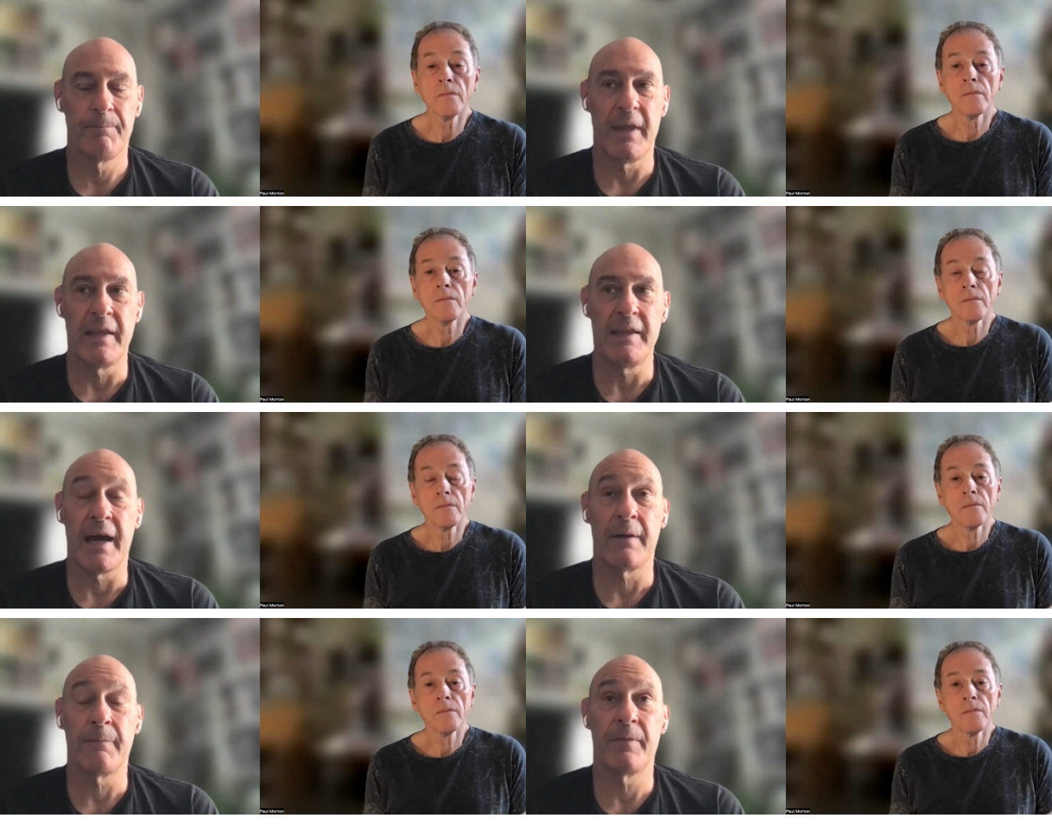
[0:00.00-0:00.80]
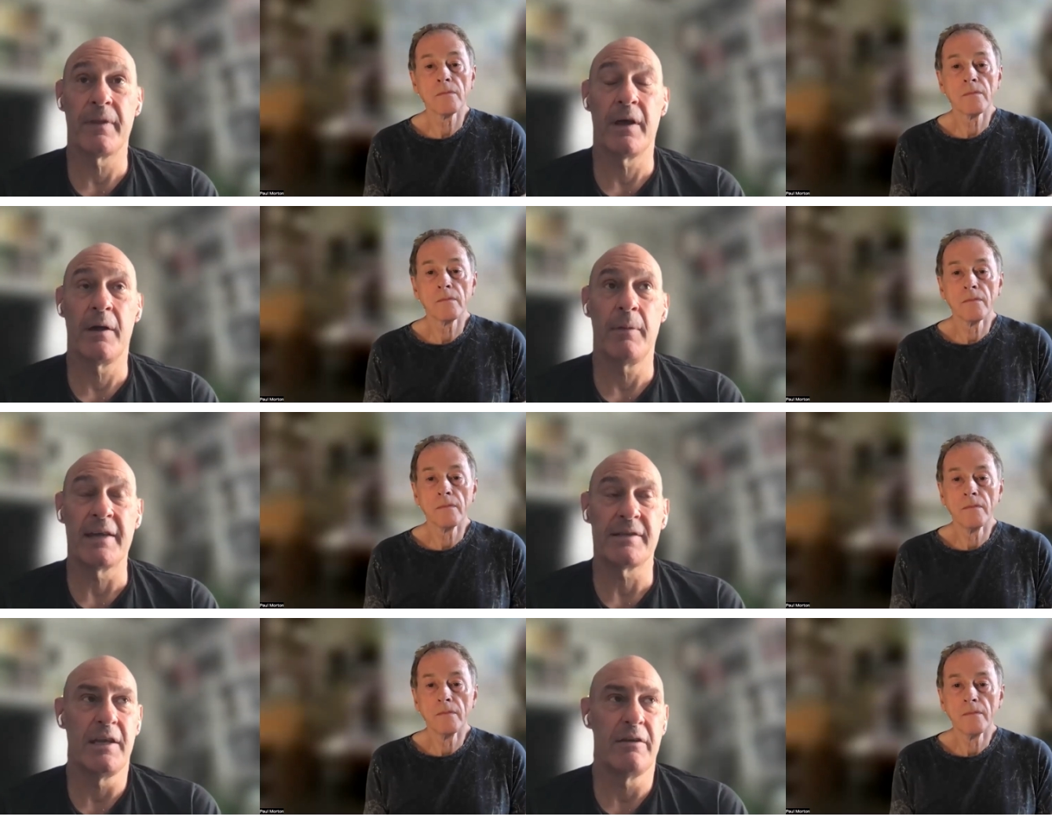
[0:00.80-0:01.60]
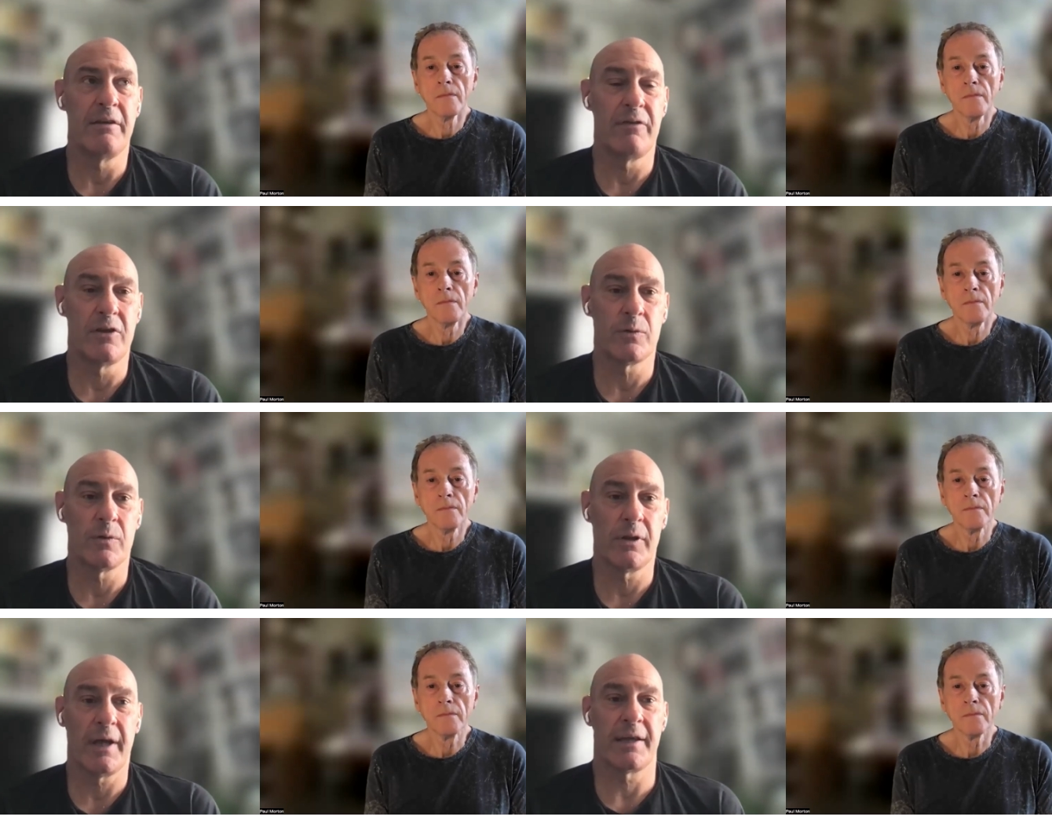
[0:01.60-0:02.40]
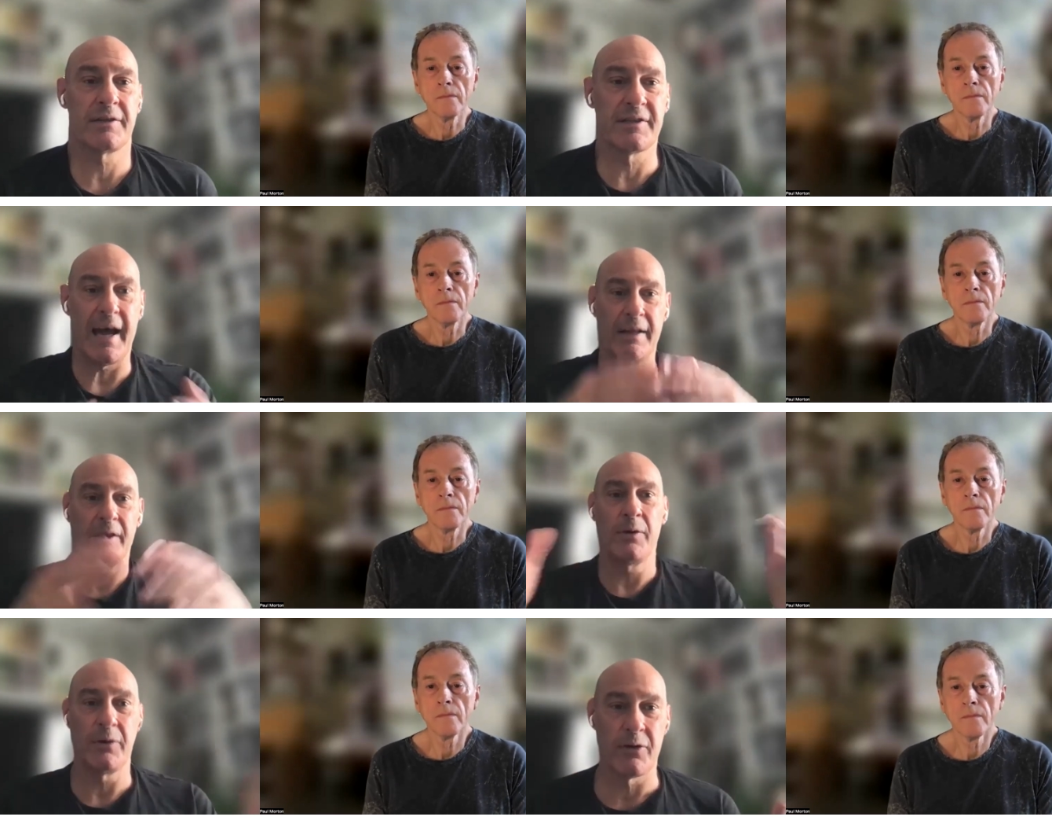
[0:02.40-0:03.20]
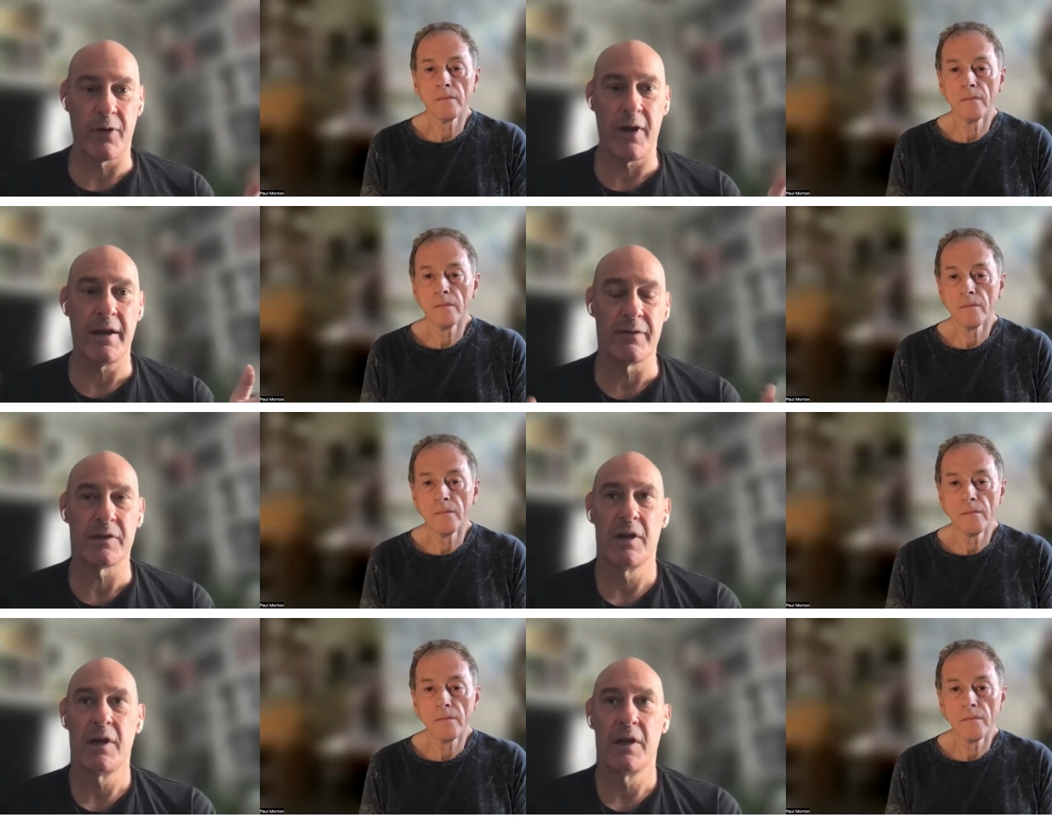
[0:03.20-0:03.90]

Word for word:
Speaker 1: And yet, um, as individual, like siloed creatives.